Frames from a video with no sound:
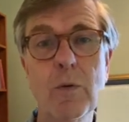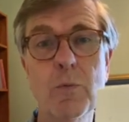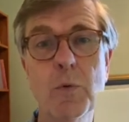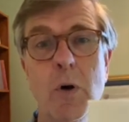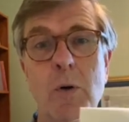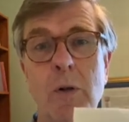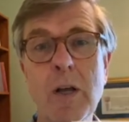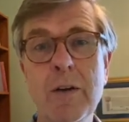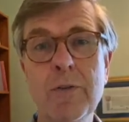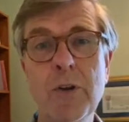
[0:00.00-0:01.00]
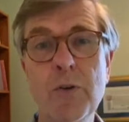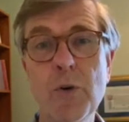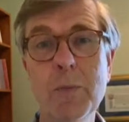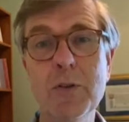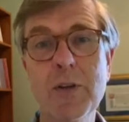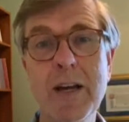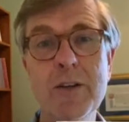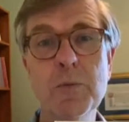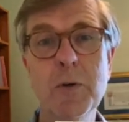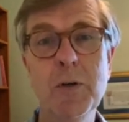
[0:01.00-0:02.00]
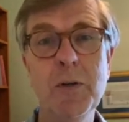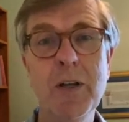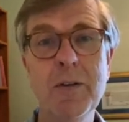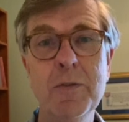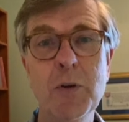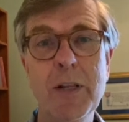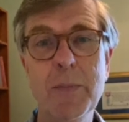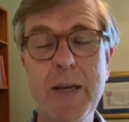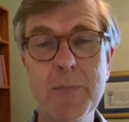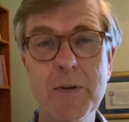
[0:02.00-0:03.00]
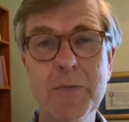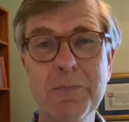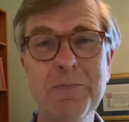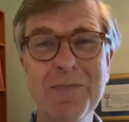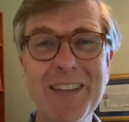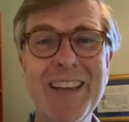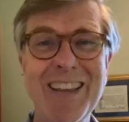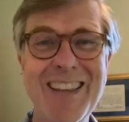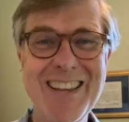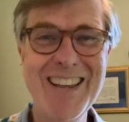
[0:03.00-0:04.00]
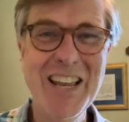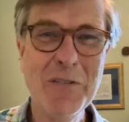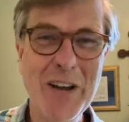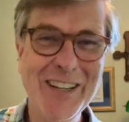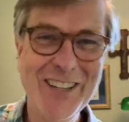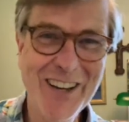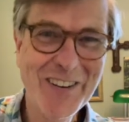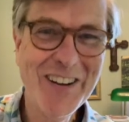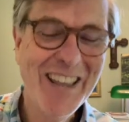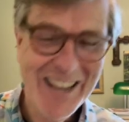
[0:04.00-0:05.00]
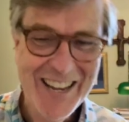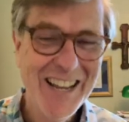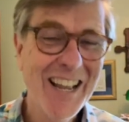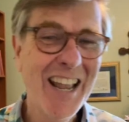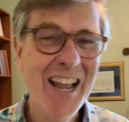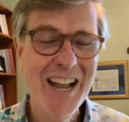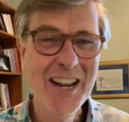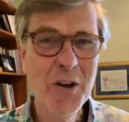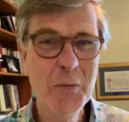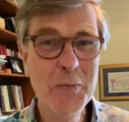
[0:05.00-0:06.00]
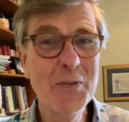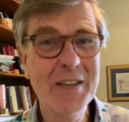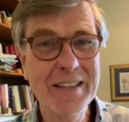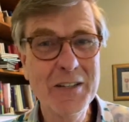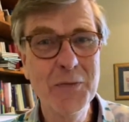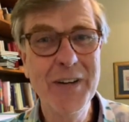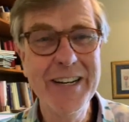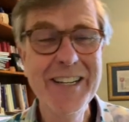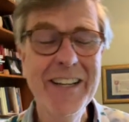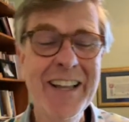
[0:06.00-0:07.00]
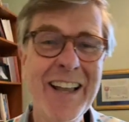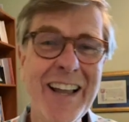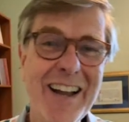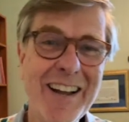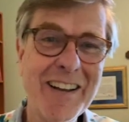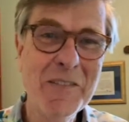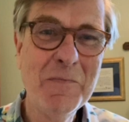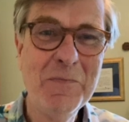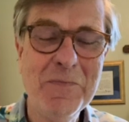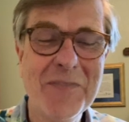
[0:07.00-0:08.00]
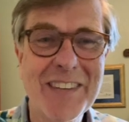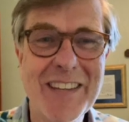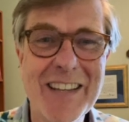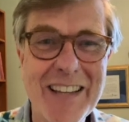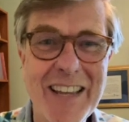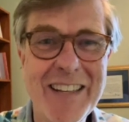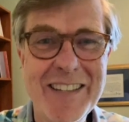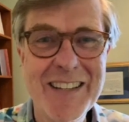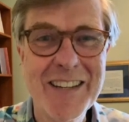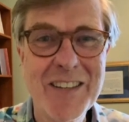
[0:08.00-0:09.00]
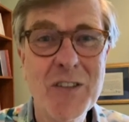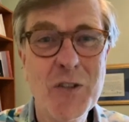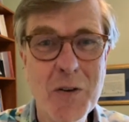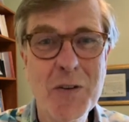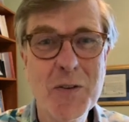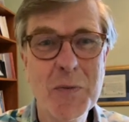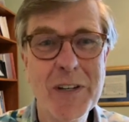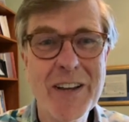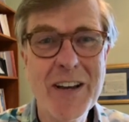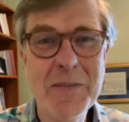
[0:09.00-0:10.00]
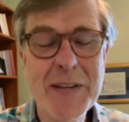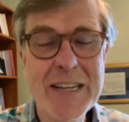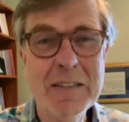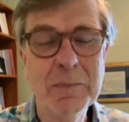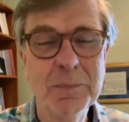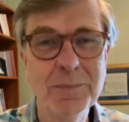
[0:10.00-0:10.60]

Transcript: roll of a normal size roll of toilet paper. Anyway, so I hope you think that's funny. The joke is really on me,